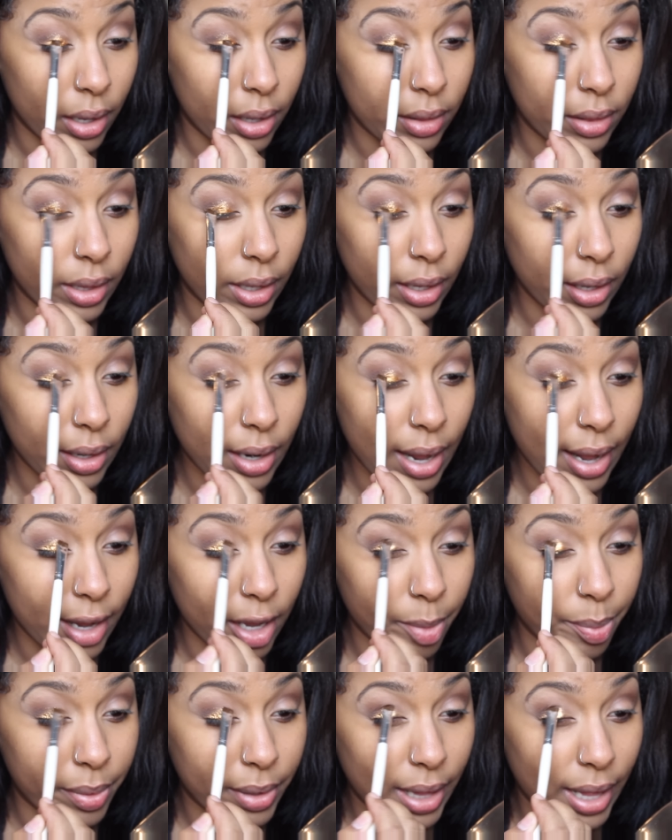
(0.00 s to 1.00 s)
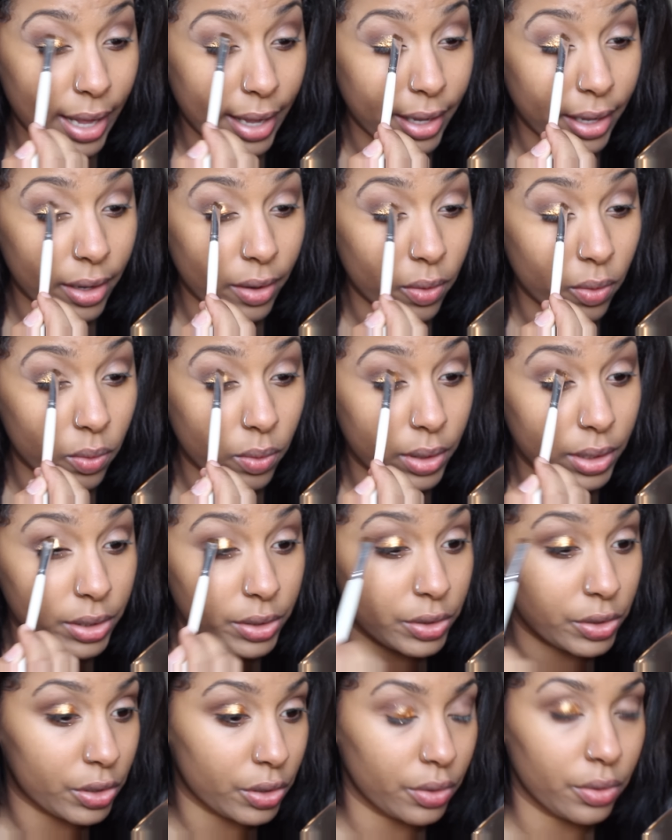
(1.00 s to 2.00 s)
And then I apply it
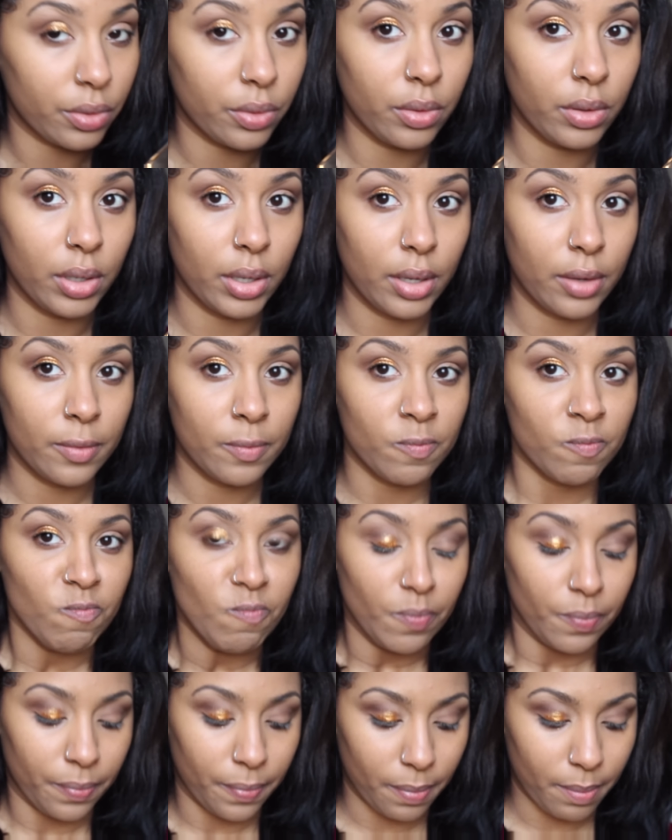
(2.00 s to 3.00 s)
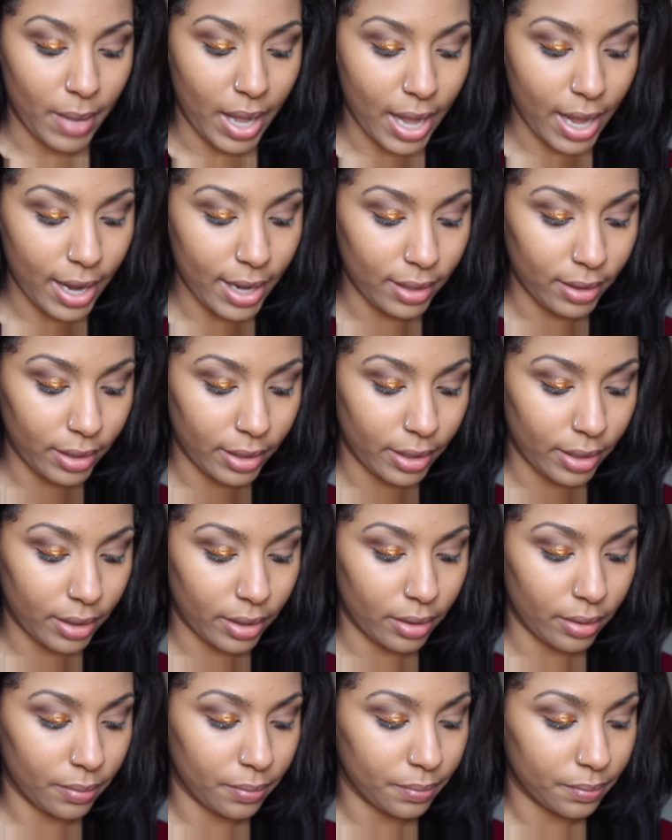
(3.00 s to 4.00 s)
onto
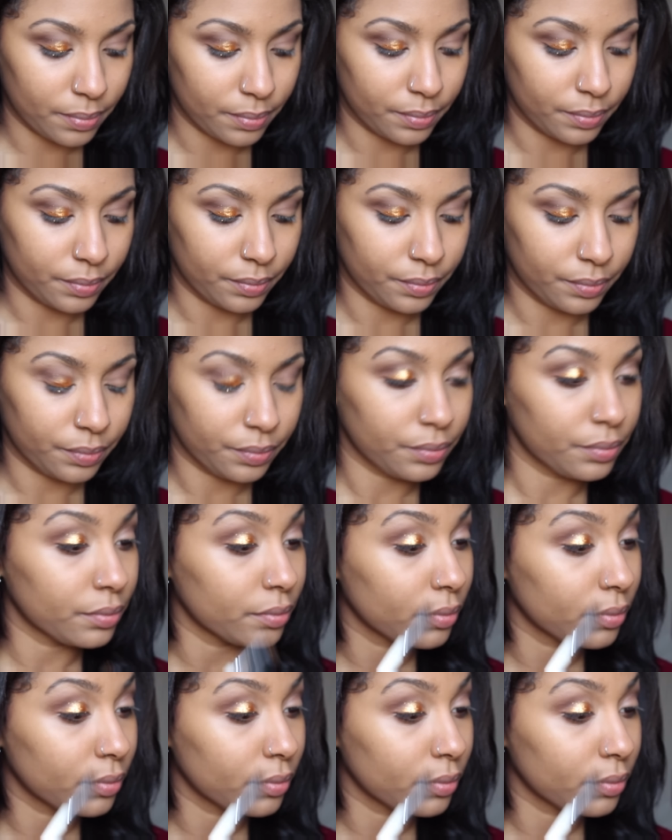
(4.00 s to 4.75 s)
my